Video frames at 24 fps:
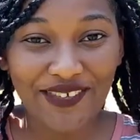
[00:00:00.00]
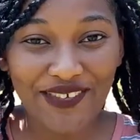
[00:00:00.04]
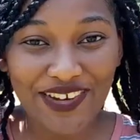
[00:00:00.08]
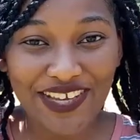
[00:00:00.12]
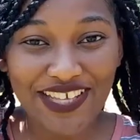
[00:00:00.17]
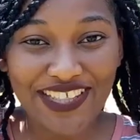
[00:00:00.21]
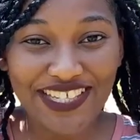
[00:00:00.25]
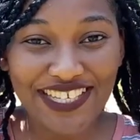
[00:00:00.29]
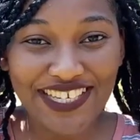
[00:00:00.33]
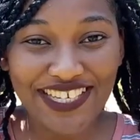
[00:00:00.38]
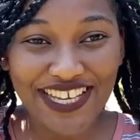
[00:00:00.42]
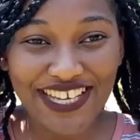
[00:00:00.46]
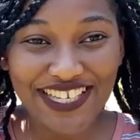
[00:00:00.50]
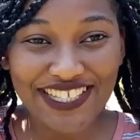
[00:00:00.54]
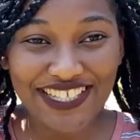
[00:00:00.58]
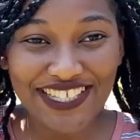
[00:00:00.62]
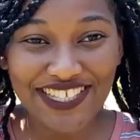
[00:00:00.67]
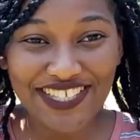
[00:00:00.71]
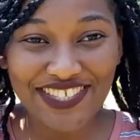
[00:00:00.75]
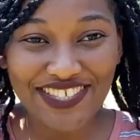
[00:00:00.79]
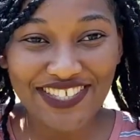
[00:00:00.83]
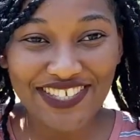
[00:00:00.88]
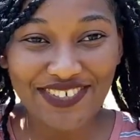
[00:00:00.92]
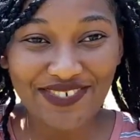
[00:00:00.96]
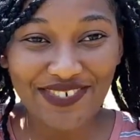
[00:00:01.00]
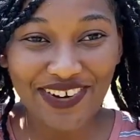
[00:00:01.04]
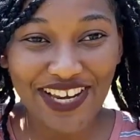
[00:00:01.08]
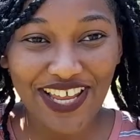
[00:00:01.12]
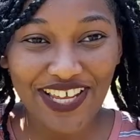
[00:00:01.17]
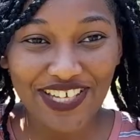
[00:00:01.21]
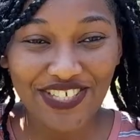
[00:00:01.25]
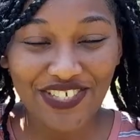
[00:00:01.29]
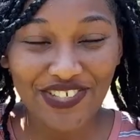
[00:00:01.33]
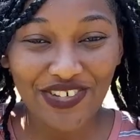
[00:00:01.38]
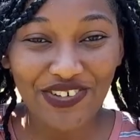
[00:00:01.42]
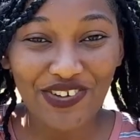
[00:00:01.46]
in the next insert while
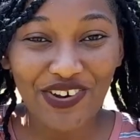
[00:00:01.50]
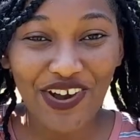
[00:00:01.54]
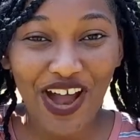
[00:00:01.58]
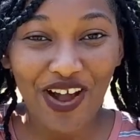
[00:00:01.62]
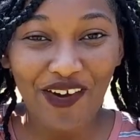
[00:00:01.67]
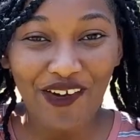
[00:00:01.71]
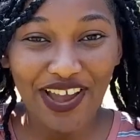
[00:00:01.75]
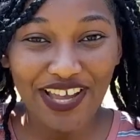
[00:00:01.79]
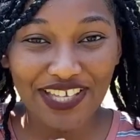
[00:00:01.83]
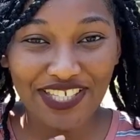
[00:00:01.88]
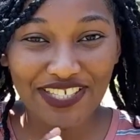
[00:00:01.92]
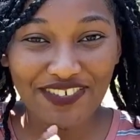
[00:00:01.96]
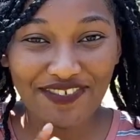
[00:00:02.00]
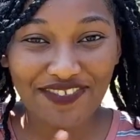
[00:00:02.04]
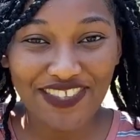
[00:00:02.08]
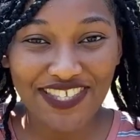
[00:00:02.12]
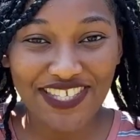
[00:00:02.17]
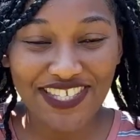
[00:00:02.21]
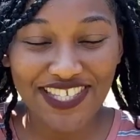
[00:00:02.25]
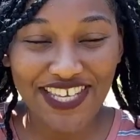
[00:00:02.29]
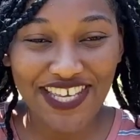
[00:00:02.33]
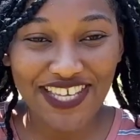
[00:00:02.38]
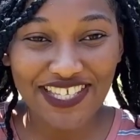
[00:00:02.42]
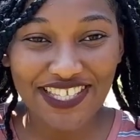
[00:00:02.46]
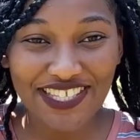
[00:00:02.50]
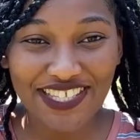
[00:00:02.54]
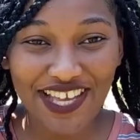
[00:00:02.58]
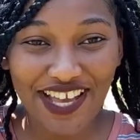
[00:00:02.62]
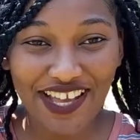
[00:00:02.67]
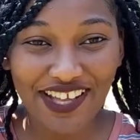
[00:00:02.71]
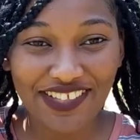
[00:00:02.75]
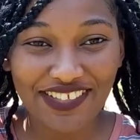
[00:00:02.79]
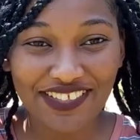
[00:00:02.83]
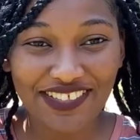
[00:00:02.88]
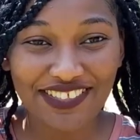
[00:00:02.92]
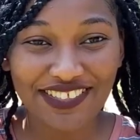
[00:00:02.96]
I show you how I achieved this
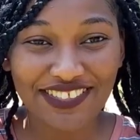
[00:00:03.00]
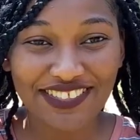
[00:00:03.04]
hairstyle.